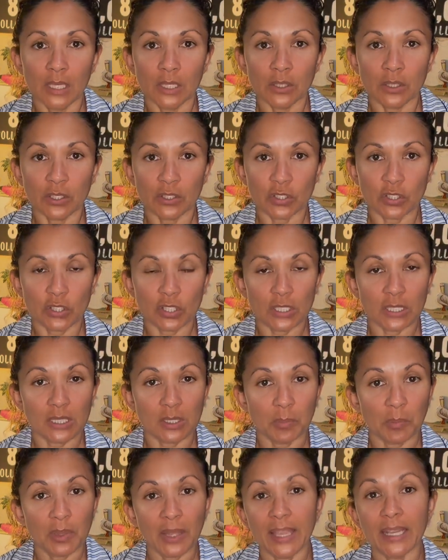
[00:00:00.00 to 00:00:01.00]
There's just a
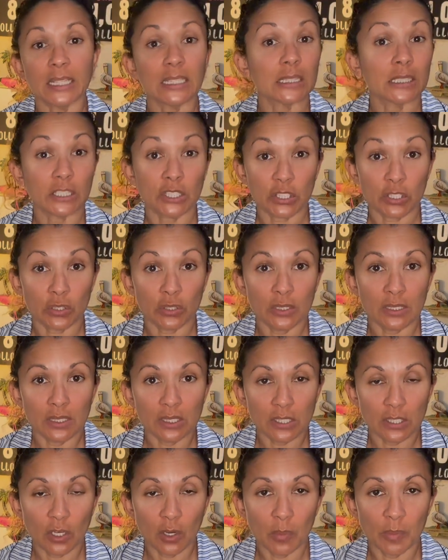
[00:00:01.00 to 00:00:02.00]
plain glycerin
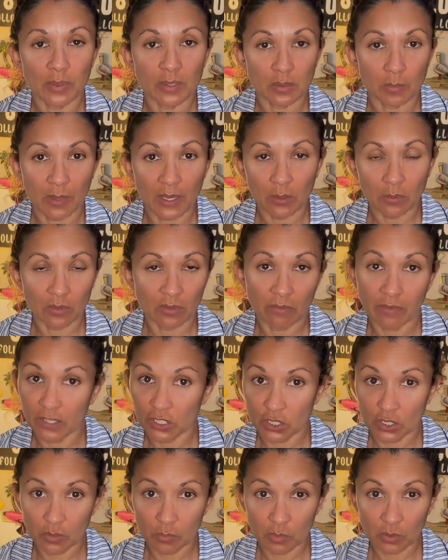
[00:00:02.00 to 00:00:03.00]
soap. It's made with
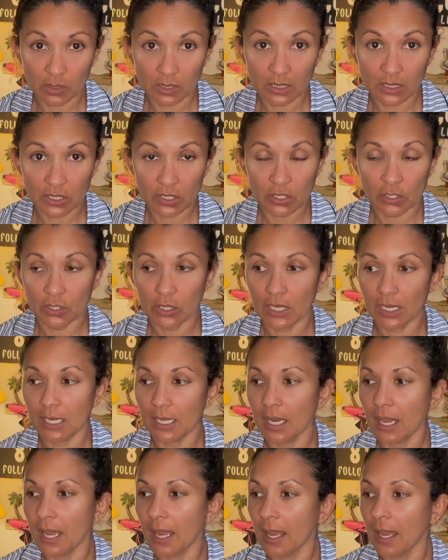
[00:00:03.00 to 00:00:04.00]
vegetable glycerin,
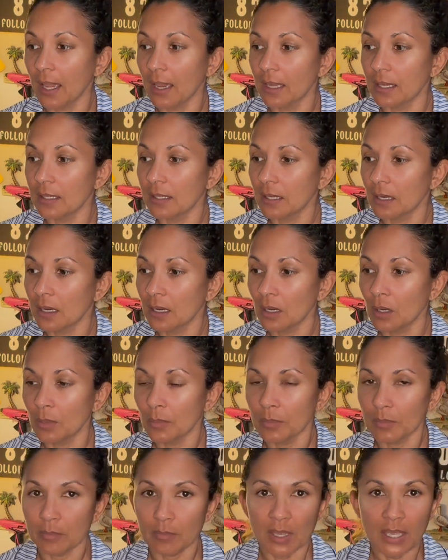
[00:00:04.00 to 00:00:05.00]

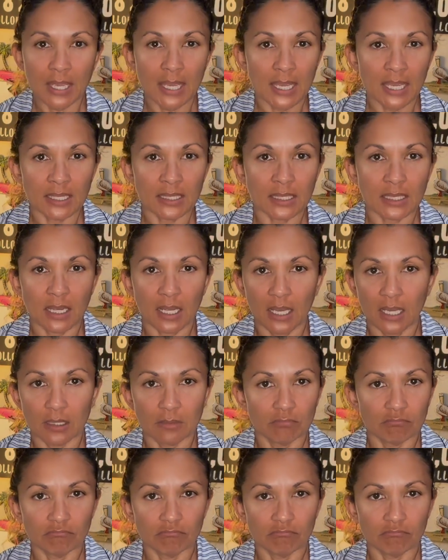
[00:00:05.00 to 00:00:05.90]
and it's got